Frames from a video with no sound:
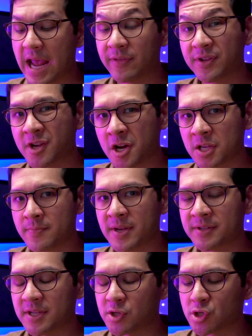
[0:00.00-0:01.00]
and the
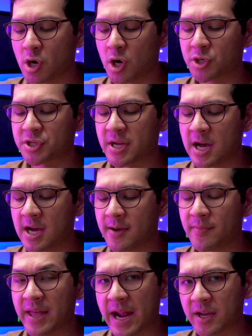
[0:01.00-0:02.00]
documented charge
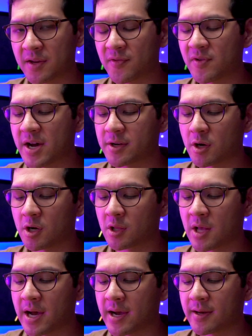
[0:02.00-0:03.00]
time that I could find
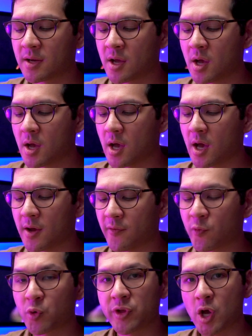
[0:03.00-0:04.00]
online uh,
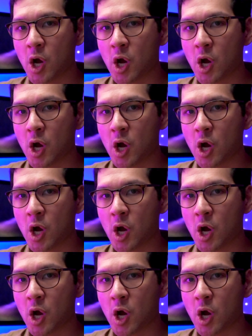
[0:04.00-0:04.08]
for the